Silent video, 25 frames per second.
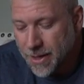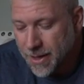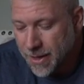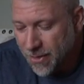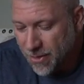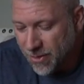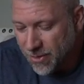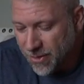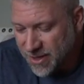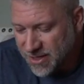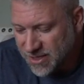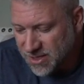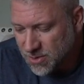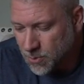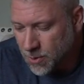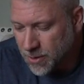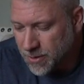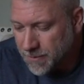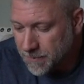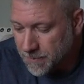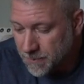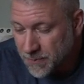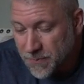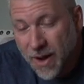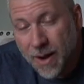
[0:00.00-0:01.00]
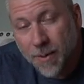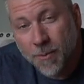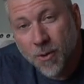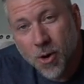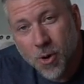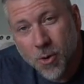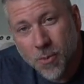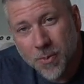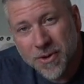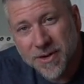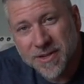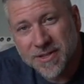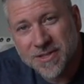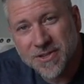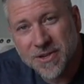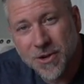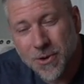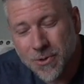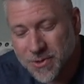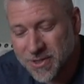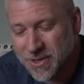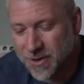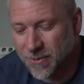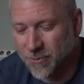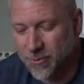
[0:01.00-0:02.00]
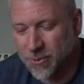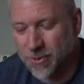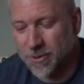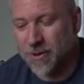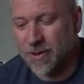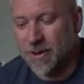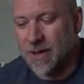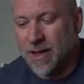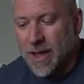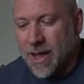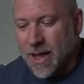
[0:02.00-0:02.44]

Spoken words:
This one, I'm hoping, is no different.